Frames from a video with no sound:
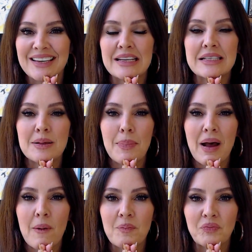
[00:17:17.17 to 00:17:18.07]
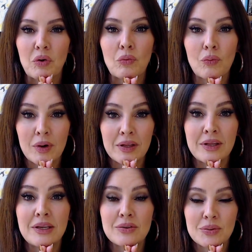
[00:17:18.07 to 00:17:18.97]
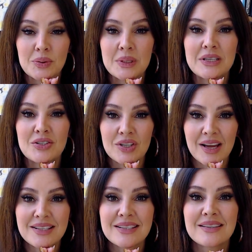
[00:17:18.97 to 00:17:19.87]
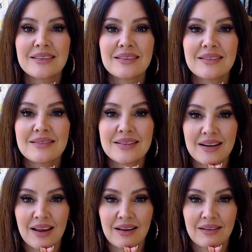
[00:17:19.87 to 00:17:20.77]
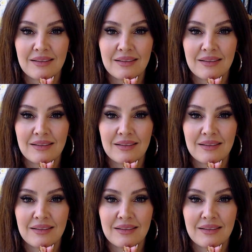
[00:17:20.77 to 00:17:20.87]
It is about really, truly just sitting.